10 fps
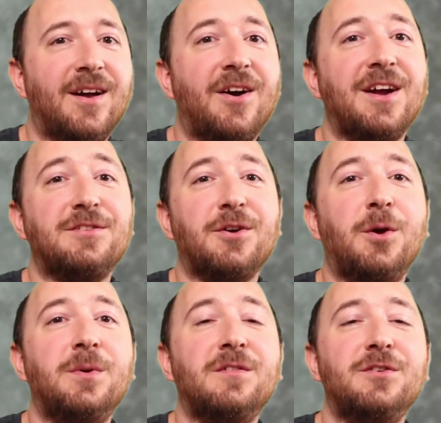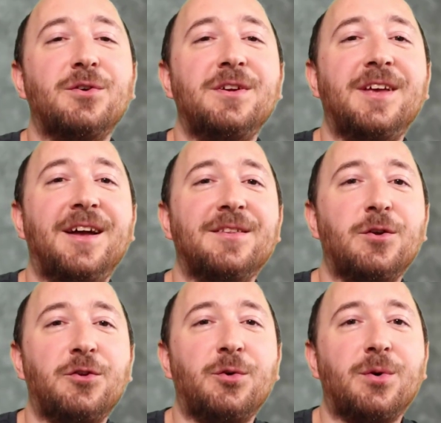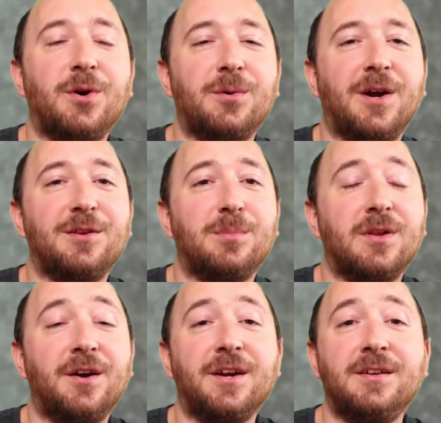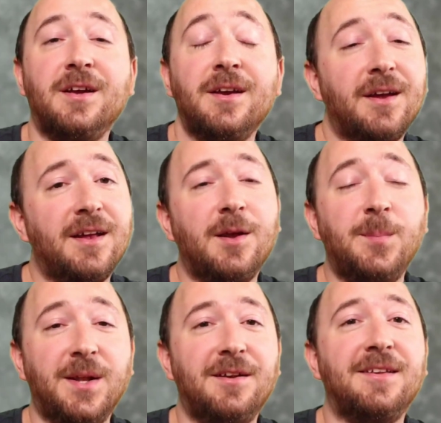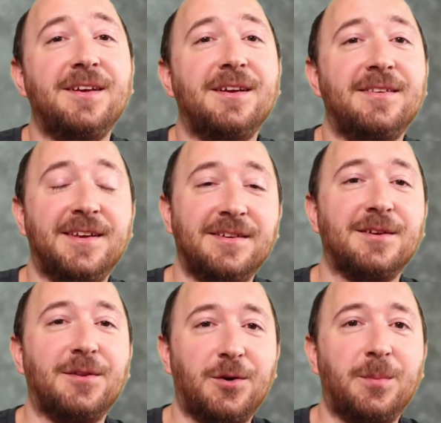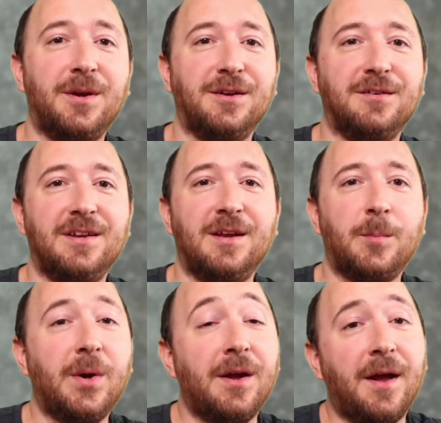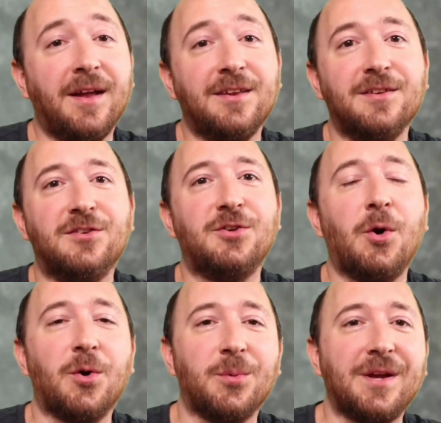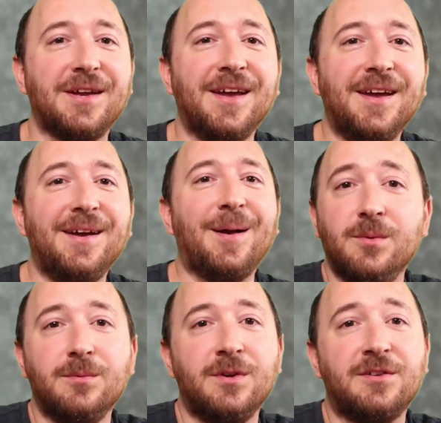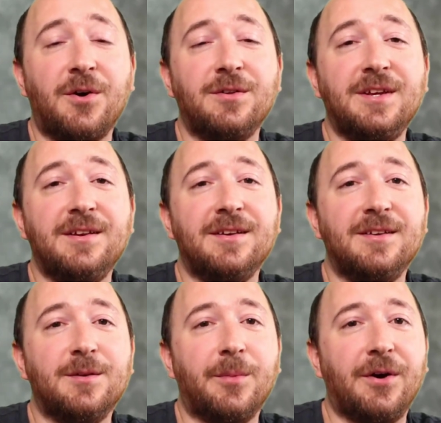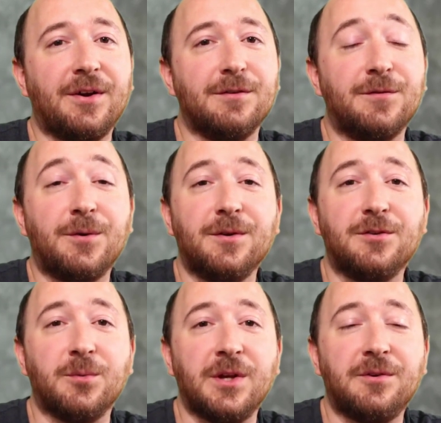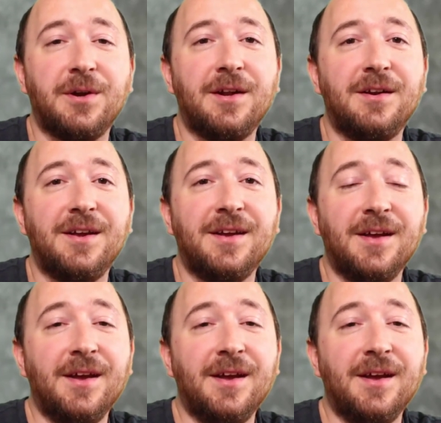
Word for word: Alright, so I hope you've enjoyed that little tour around the plugin, and admittedly it is a little bit unique, but hey, so are we. We saw a need in the market for it, so we created it.